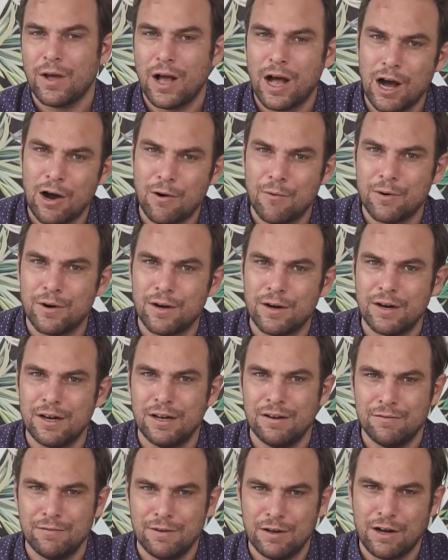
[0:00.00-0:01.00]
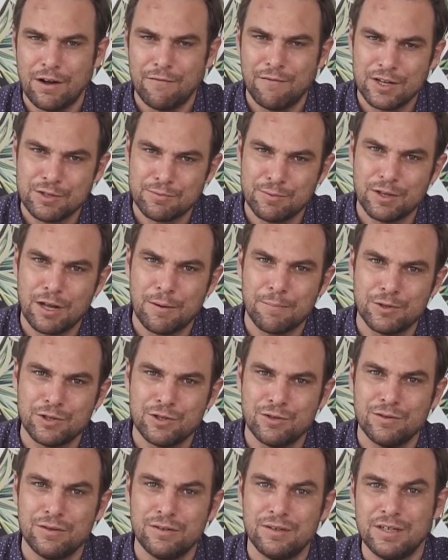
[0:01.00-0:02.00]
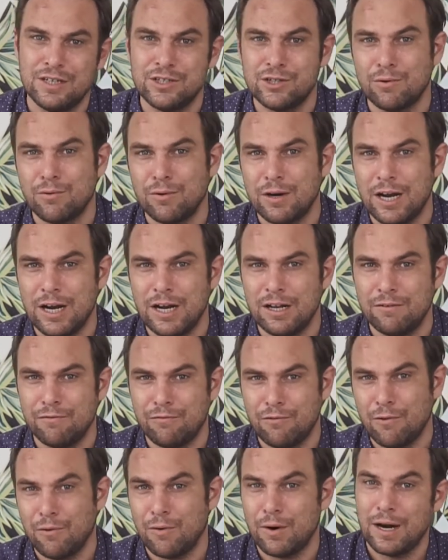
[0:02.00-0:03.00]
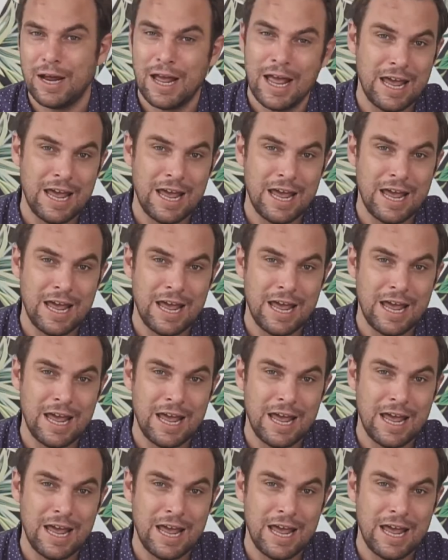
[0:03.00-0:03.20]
our investment opportunity is great for